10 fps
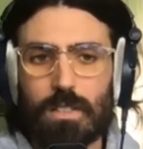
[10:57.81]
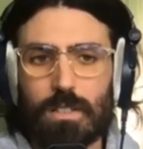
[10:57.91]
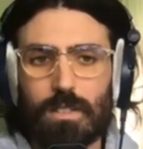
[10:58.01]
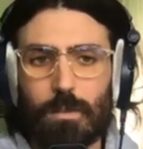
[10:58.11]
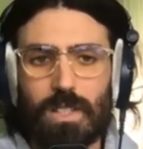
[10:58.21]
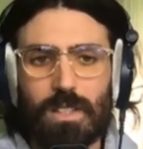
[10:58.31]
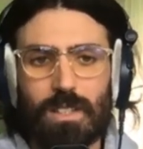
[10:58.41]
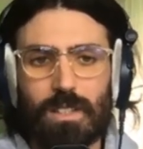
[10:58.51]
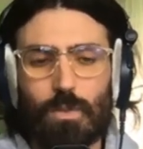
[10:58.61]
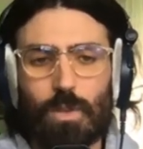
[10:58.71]
Is it something
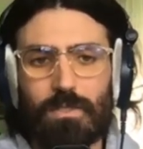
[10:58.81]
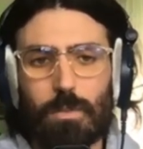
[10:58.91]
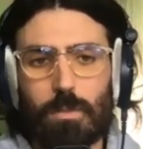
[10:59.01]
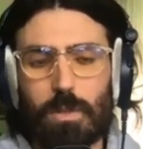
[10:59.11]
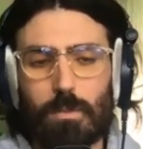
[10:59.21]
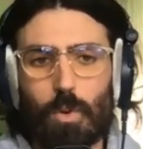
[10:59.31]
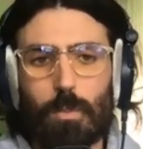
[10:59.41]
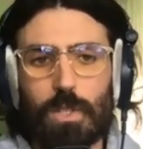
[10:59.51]
that you have to be a bit more